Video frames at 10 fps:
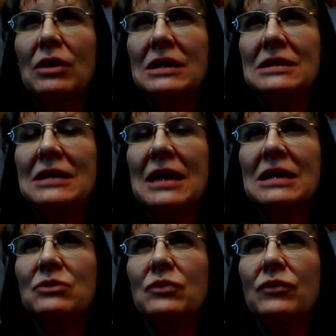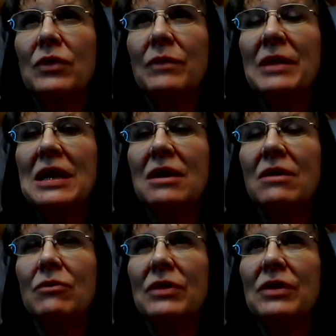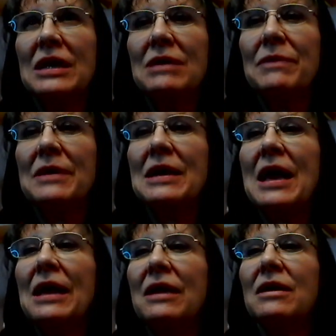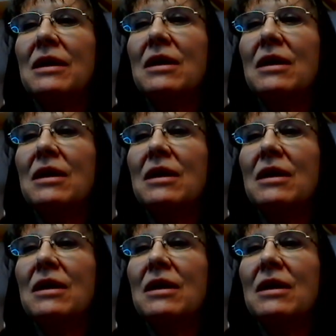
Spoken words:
sites from with the EPA,